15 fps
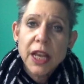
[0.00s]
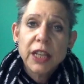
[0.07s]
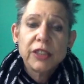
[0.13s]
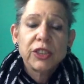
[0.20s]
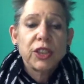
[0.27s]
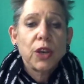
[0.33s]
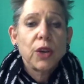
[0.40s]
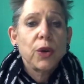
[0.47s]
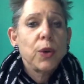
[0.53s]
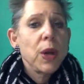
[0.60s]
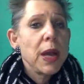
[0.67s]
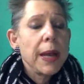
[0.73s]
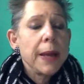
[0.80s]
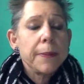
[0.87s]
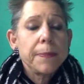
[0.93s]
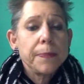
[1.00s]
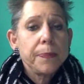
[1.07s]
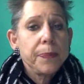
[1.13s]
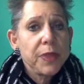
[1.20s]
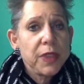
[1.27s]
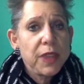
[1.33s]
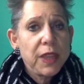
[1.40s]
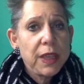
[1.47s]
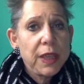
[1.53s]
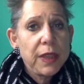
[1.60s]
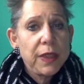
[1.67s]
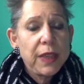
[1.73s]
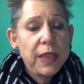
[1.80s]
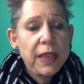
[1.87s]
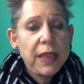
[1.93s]
So
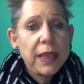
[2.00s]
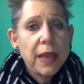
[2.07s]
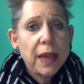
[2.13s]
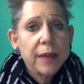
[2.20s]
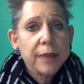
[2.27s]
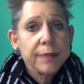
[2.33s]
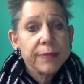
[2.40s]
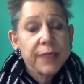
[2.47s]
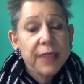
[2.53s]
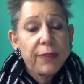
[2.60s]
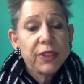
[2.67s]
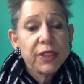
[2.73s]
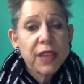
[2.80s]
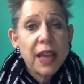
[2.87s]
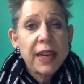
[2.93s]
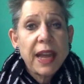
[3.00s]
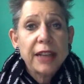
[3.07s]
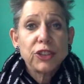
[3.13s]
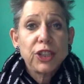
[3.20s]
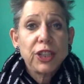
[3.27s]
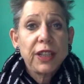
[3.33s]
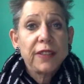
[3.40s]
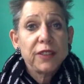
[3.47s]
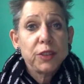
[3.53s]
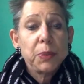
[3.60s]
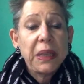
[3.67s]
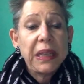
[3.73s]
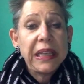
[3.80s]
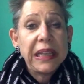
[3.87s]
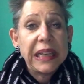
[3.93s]
the Safe Assign actually gives
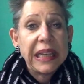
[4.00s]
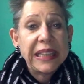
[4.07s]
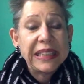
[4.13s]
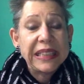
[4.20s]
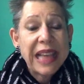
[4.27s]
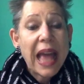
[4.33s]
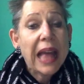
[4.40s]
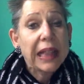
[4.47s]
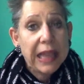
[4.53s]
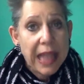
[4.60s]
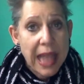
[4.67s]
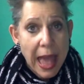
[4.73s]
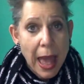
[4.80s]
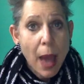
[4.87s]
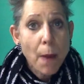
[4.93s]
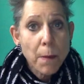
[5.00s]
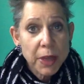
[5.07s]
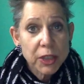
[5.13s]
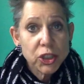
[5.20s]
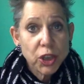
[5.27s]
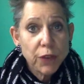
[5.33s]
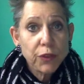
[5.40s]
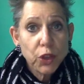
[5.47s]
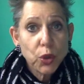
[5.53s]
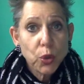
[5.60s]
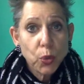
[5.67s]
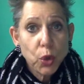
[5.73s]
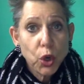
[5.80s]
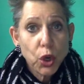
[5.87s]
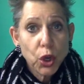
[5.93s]
me exactly how much of your
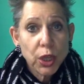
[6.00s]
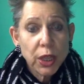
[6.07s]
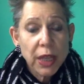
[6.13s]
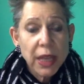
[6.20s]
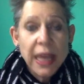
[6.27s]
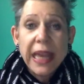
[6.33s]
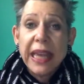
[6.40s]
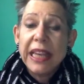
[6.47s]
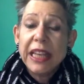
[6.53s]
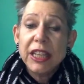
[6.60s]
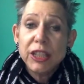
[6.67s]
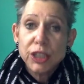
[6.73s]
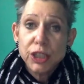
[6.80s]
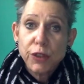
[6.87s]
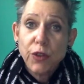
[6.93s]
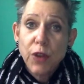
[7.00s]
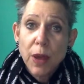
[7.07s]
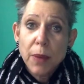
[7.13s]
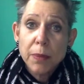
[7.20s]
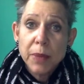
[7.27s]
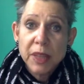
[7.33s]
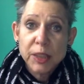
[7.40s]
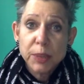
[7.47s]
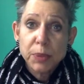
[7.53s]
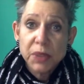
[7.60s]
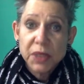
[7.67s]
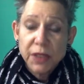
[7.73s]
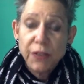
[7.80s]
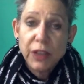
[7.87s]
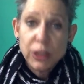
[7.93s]
work is from a
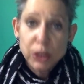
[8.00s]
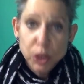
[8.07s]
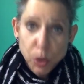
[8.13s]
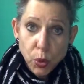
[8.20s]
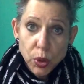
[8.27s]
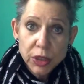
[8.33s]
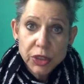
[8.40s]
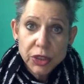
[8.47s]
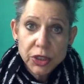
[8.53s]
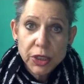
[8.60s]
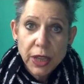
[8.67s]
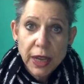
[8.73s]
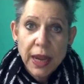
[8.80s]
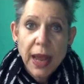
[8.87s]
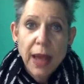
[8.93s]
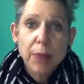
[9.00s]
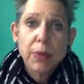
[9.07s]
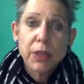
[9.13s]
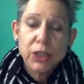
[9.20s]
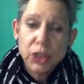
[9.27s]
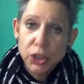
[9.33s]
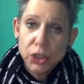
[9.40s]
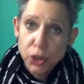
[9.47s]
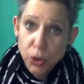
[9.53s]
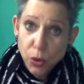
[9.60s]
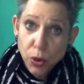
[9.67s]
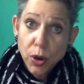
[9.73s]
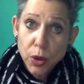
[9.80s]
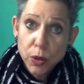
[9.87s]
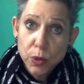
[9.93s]
specific source and how much is
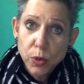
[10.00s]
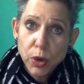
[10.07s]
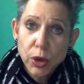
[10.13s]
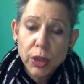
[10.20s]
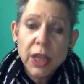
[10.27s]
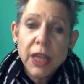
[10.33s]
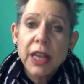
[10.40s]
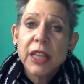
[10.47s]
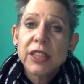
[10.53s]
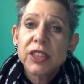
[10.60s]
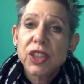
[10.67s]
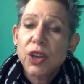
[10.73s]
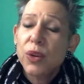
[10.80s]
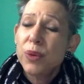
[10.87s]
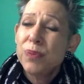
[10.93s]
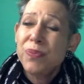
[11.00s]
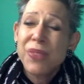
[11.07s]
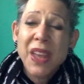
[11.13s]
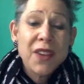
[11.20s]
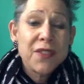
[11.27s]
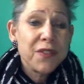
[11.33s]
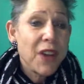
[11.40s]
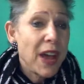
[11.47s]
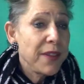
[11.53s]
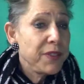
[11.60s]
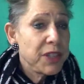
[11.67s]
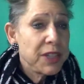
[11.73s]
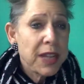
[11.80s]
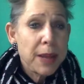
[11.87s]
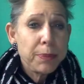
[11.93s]
your own work. So 5
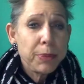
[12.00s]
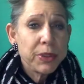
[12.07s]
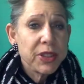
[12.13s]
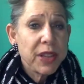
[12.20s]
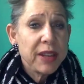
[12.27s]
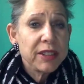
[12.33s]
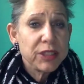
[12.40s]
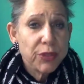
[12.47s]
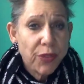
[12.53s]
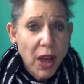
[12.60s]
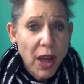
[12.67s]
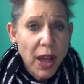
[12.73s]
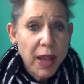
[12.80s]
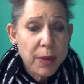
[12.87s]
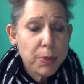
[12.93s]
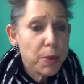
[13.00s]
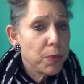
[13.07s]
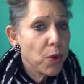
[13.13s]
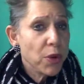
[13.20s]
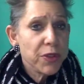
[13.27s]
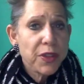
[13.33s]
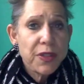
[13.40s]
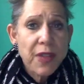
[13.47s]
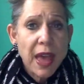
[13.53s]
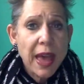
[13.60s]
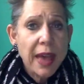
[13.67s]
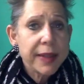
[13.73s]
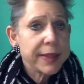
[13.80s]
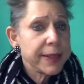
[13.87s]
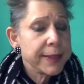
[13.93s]
to 10% is fine, but more than
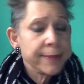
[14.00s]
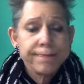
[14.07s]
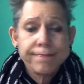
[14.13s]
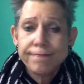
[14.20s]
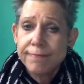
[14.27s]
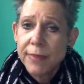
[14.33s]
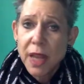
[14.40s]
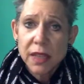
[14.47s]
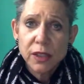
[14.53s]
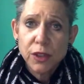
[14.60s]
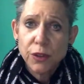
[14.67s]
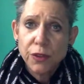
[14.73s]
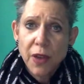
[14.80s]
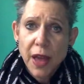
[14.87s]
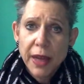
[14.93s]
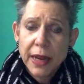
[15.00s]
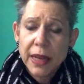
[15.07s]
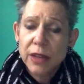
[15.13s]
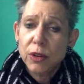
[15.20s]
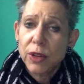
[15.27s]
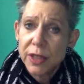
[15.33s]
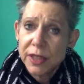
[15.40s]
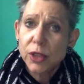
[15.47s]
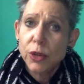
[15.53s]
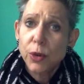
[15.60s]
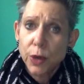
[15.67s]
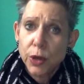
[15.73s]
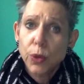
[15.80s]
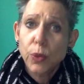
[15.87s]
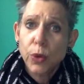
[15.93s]
that, not so fine. I don't consider
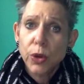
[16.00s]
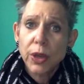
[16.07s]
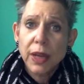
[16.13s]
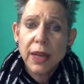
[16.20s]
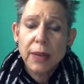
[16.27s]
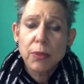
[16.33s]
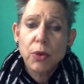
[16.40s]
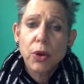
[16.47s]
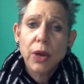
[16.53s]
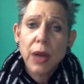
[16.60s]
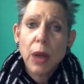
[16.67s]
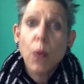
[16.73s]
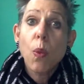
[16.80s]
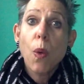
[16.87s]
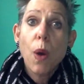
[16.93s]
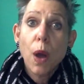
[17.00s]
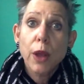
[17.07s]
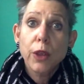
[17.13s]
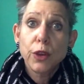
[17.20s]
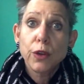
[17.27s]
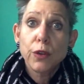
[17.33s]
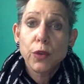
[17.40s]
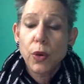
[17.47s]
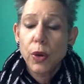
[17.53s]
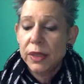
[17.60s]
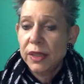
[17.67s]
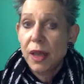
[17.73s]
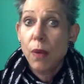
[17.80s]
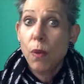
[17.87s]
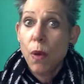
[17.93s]
it your work anymore, and I want your
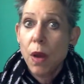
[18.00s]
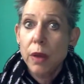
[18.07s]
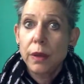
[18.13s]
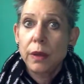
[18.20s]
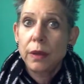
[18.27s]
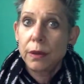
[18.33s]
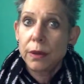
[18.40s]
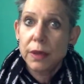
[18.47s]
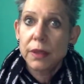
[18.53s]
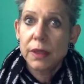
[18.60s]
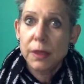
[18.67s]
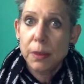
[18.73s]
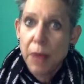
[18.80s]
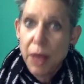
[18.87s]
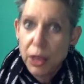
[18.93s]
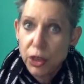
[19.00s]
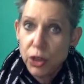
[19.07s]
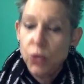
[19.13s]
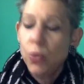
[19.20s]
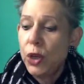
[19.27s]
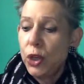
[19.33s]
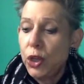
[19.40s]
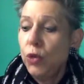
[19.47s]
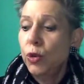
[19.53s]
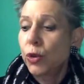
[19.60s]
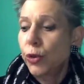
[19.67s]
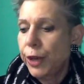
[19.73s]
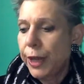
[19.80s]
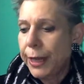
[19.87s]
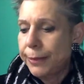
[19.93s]
voice. I want, this is about you and you
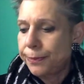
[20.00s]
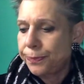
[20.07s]
learning.